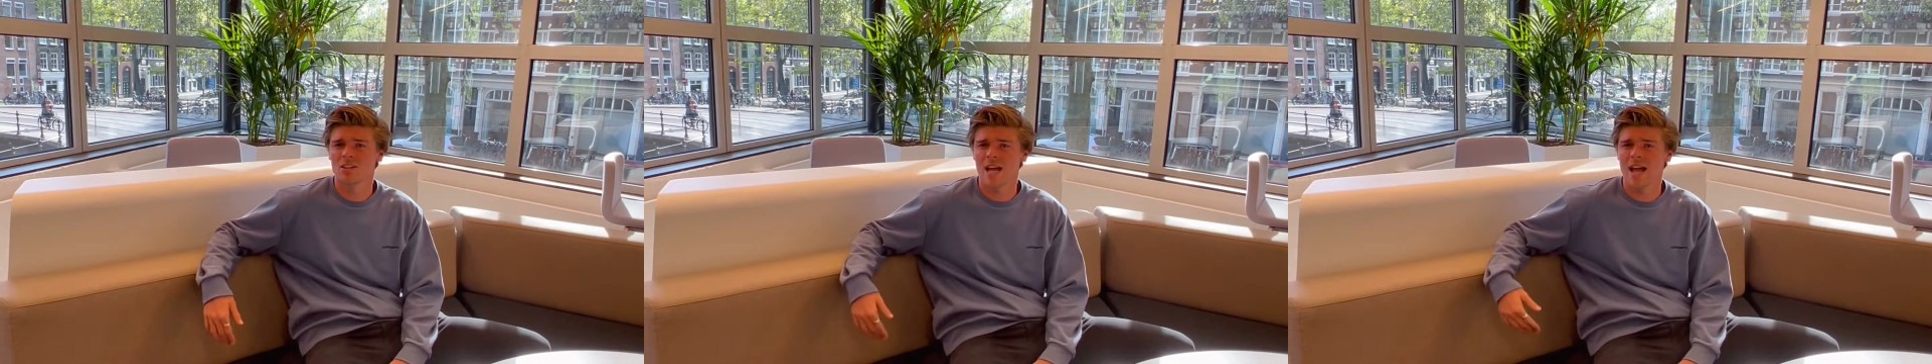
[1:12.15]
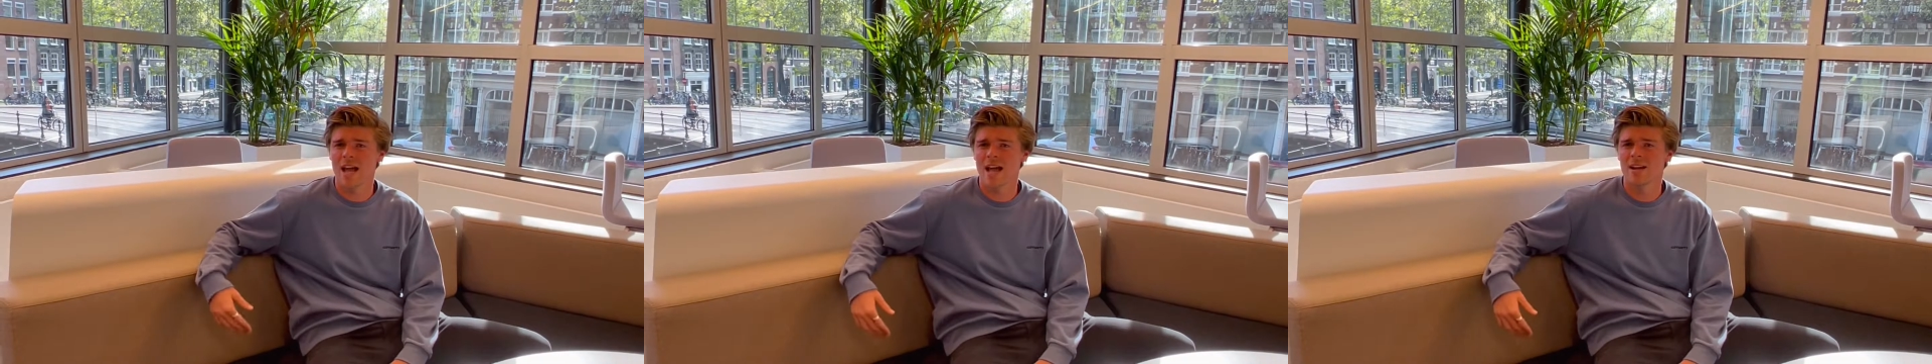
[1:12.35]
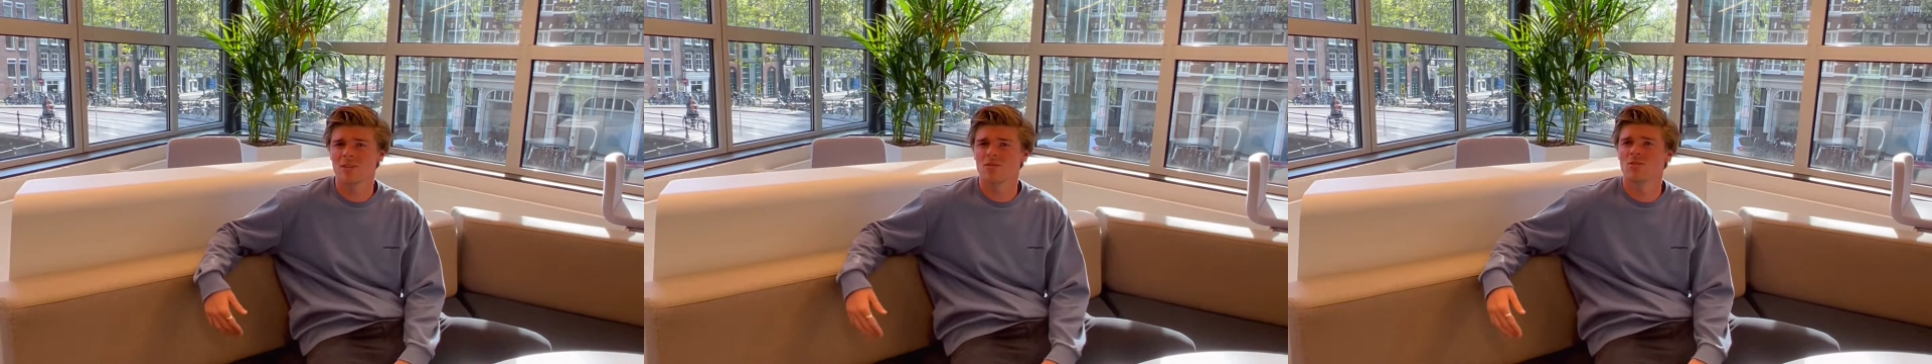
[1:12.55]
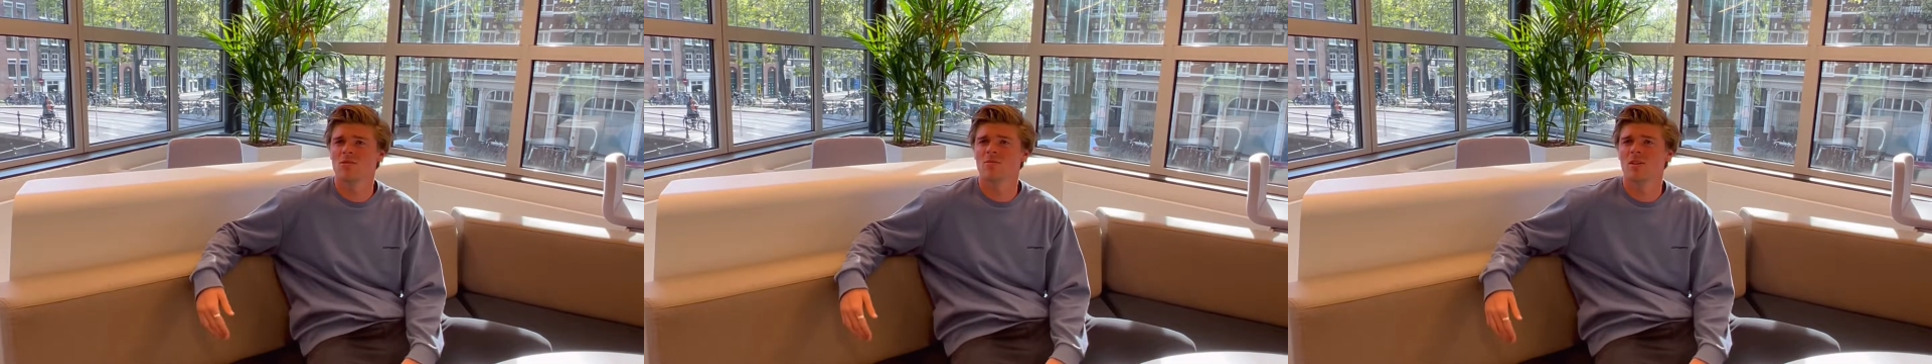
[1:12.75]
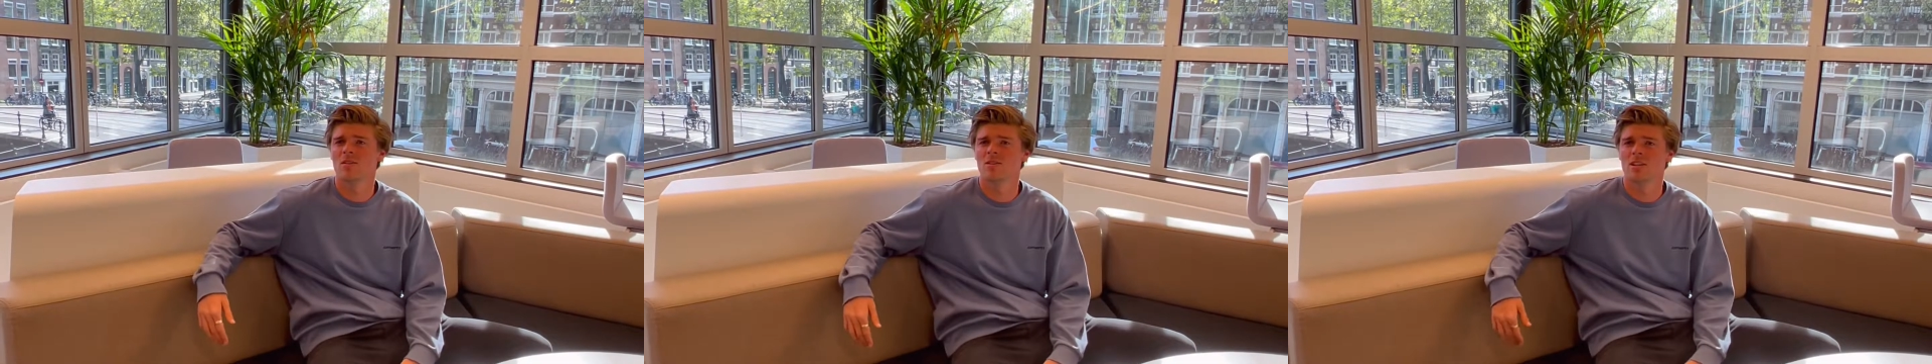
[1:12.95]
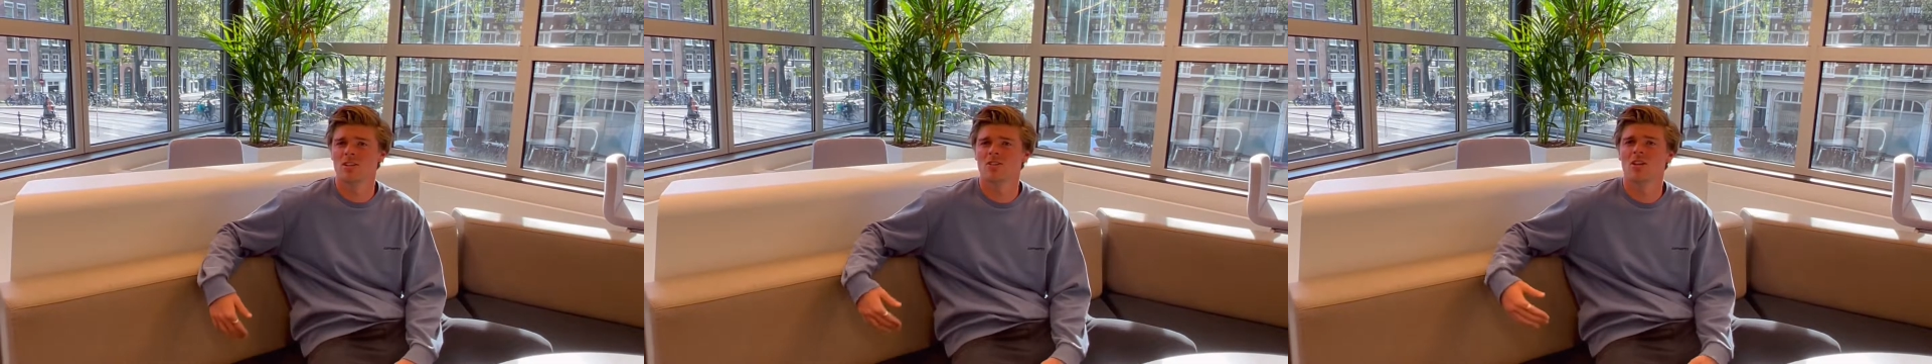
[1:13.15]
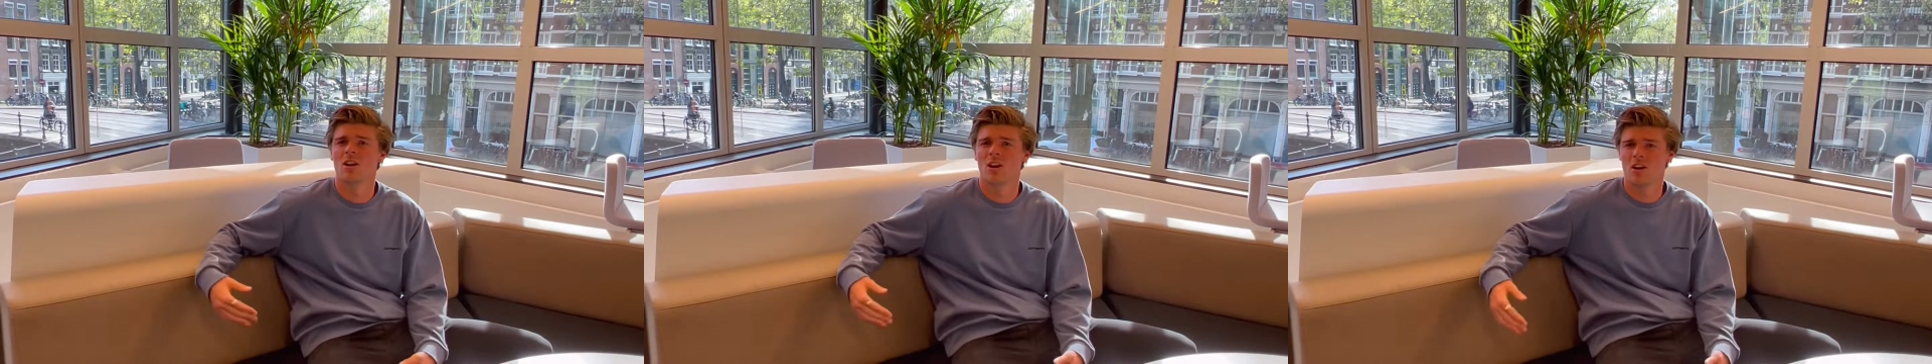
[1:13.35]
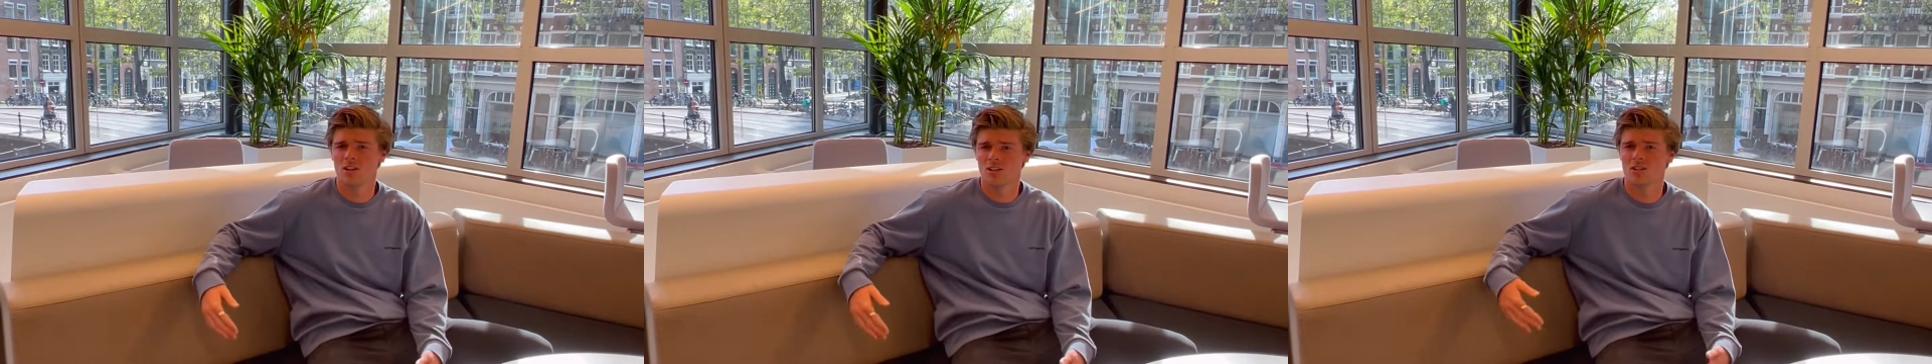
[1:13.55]
added to the model gets
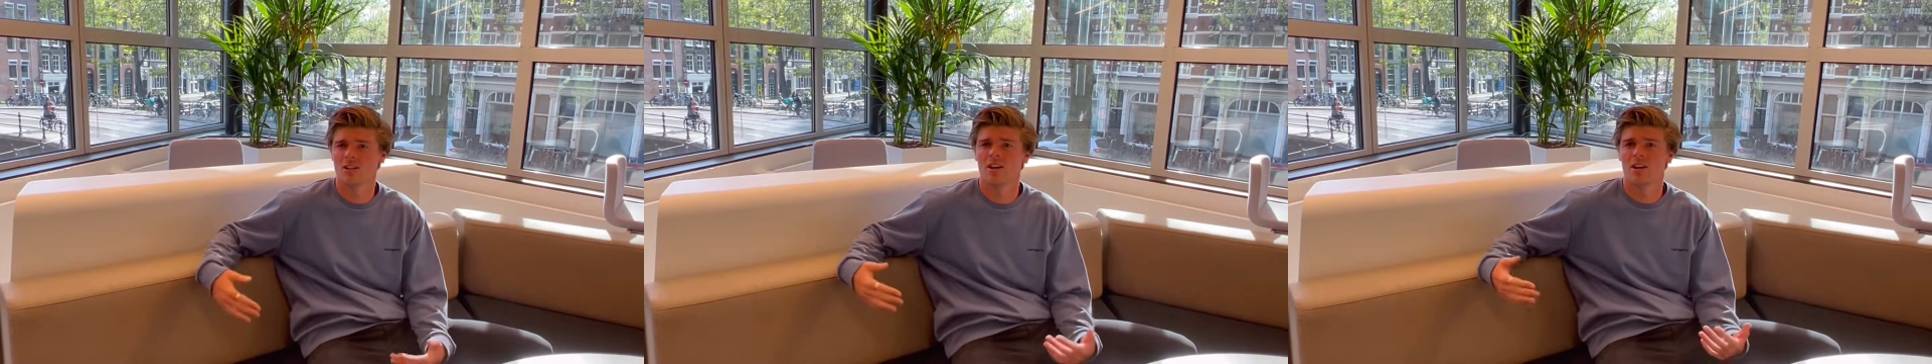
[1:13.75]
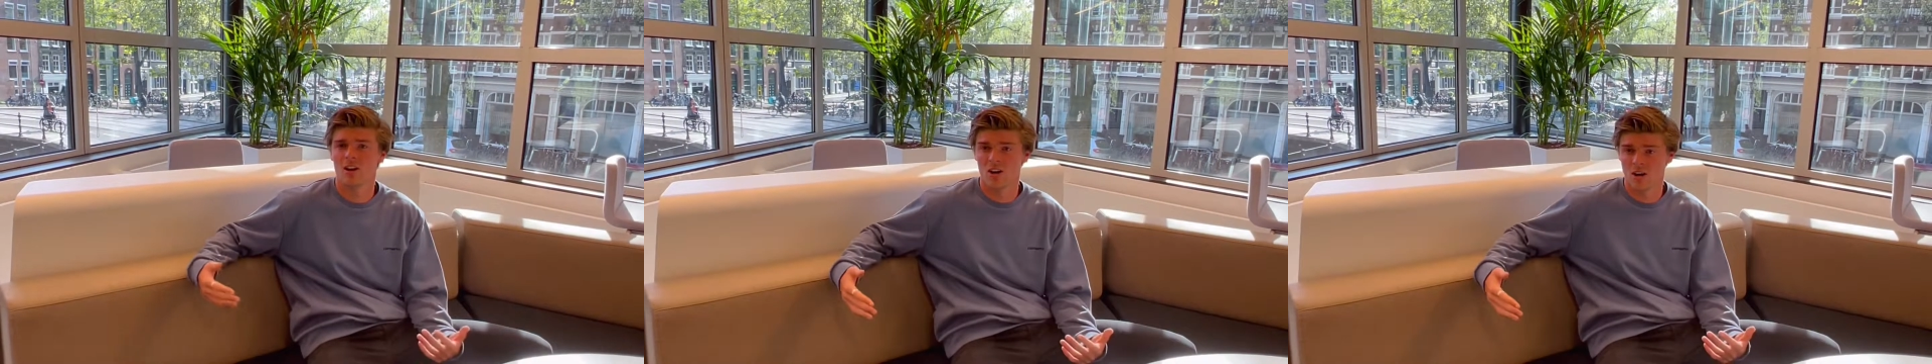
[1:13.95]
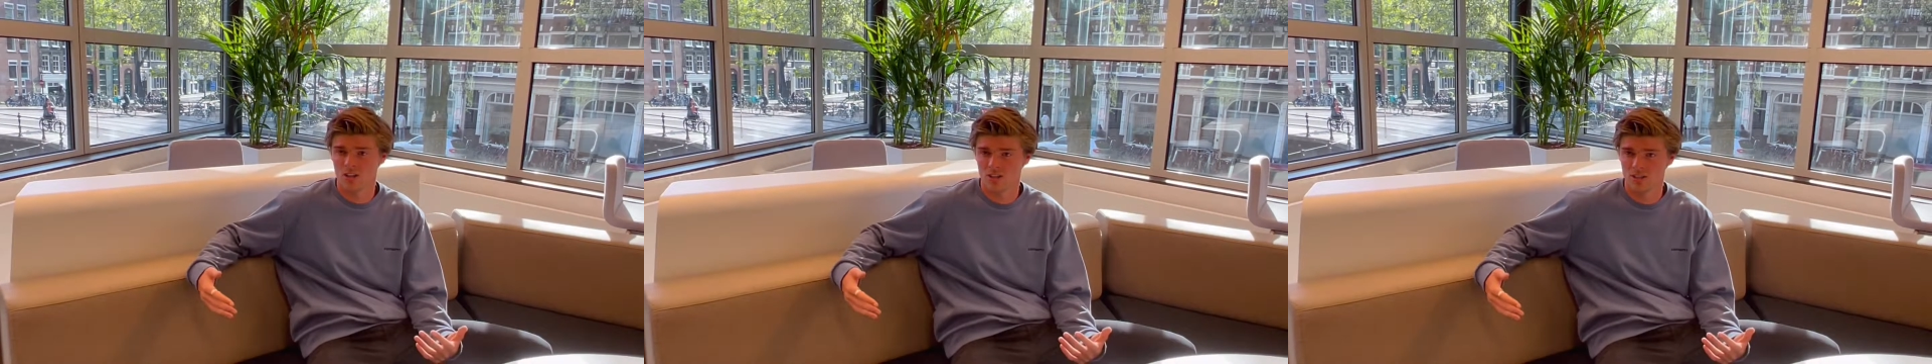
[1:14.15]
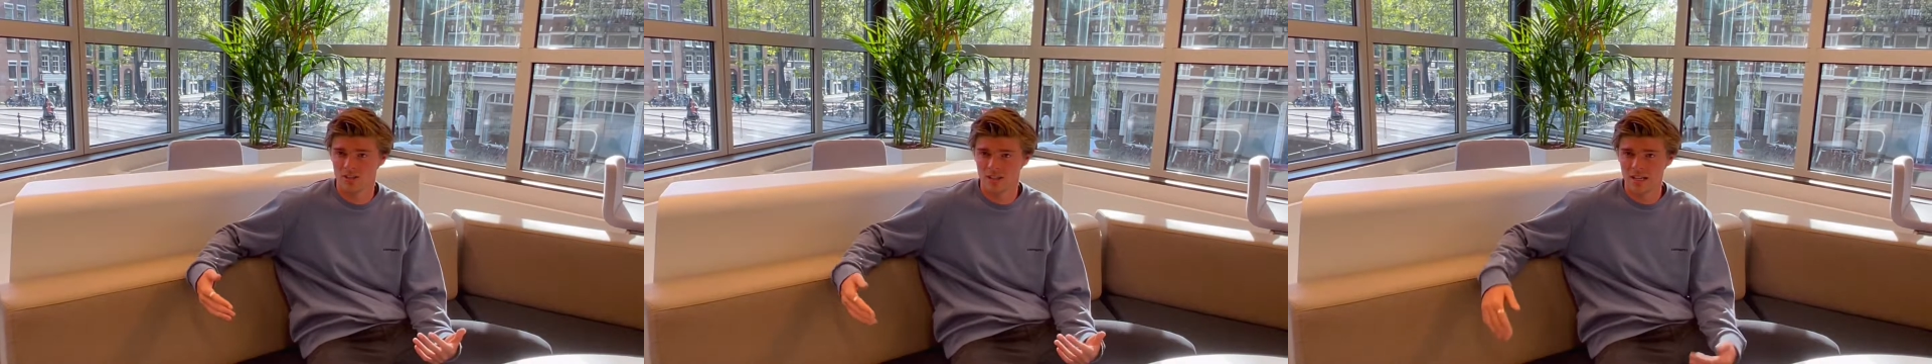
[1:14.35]
larger and larger